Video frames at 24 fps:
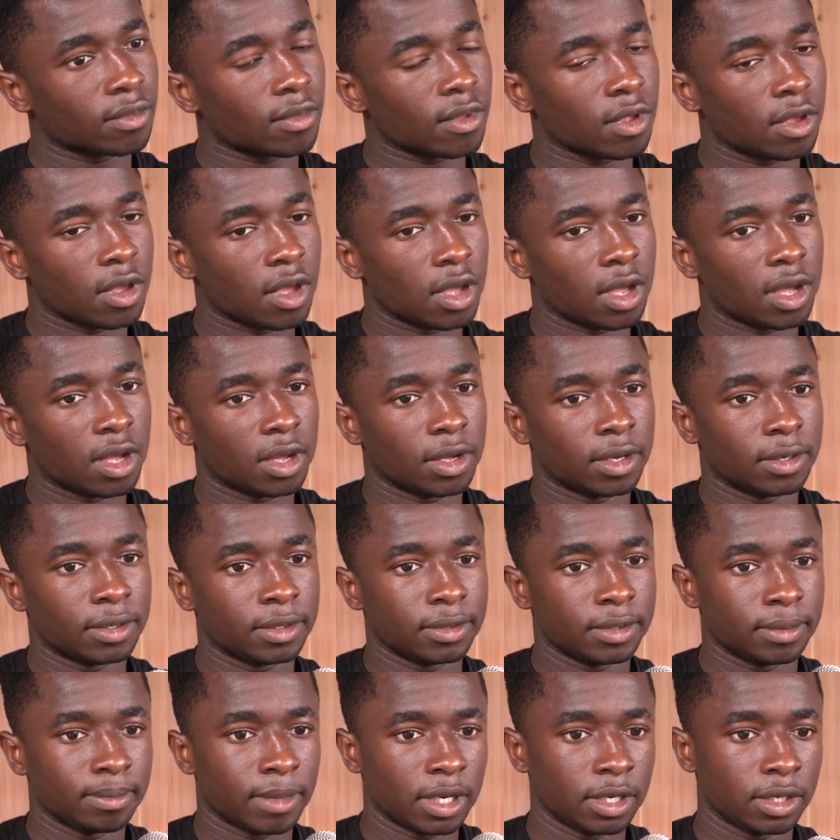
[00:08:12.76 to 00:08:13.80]
Yeah,
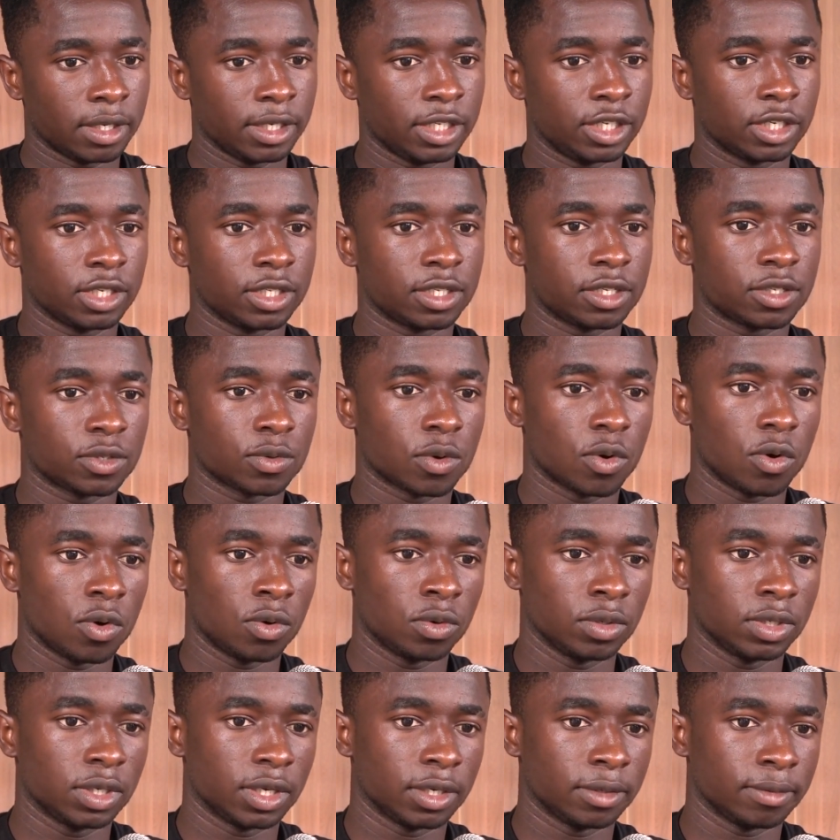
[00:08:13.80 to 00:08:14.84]
my agent is
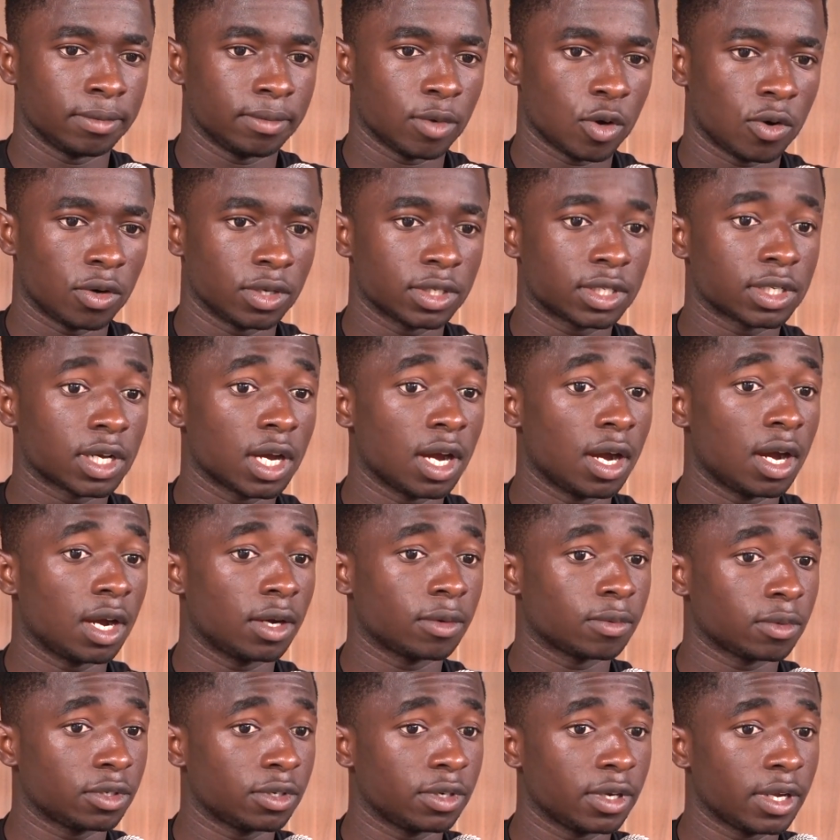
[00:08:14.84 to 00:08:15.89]
called Oscar
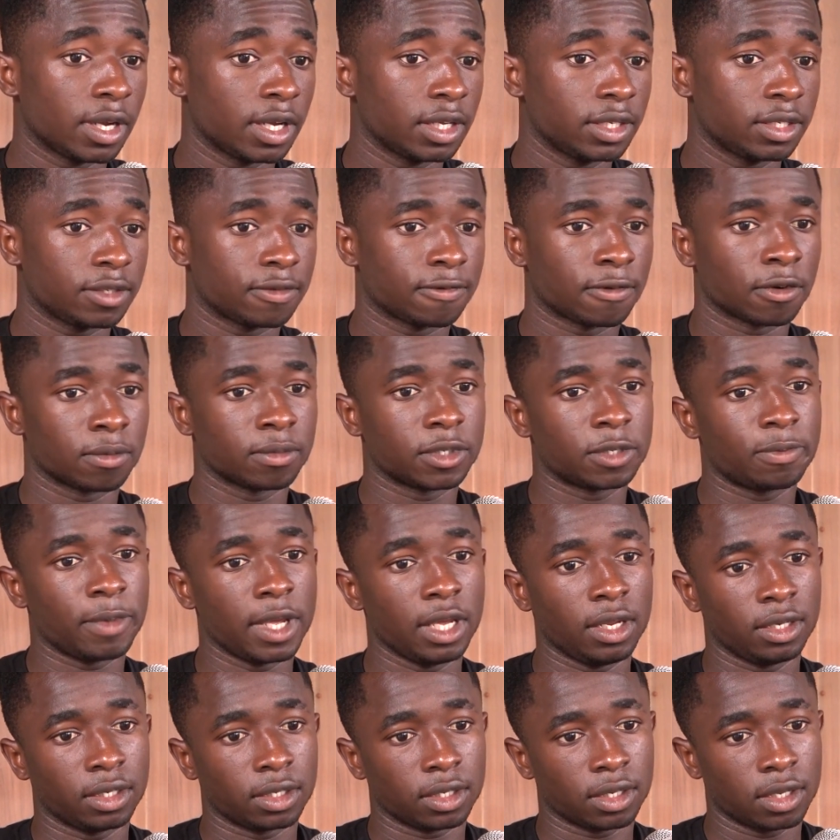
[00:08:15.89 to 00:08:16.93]
Rodriguez from
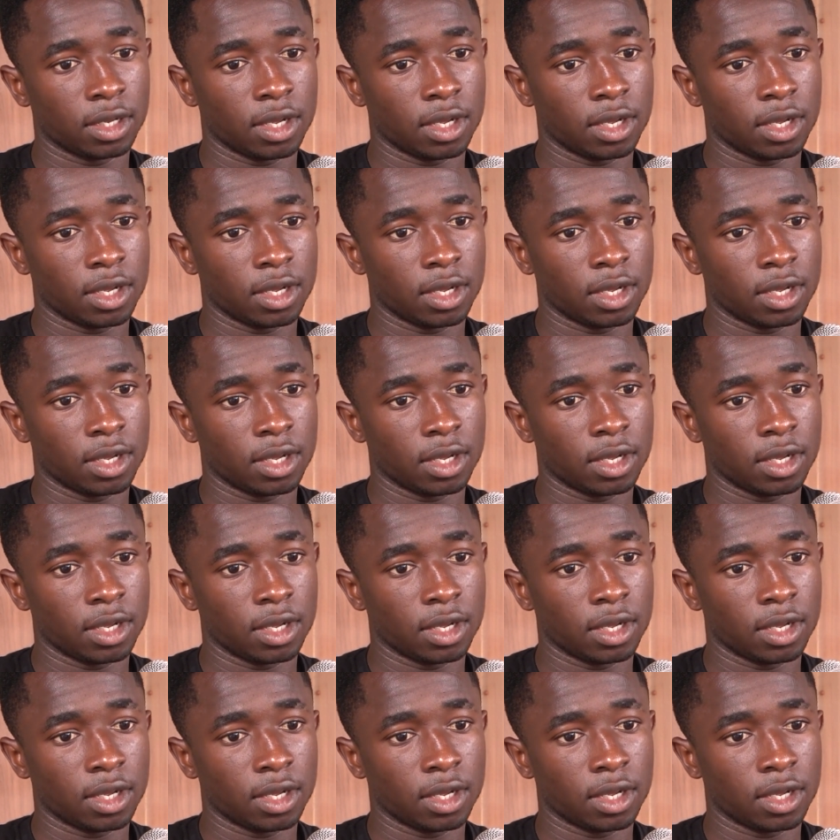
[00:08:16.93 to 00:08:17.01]
Spain.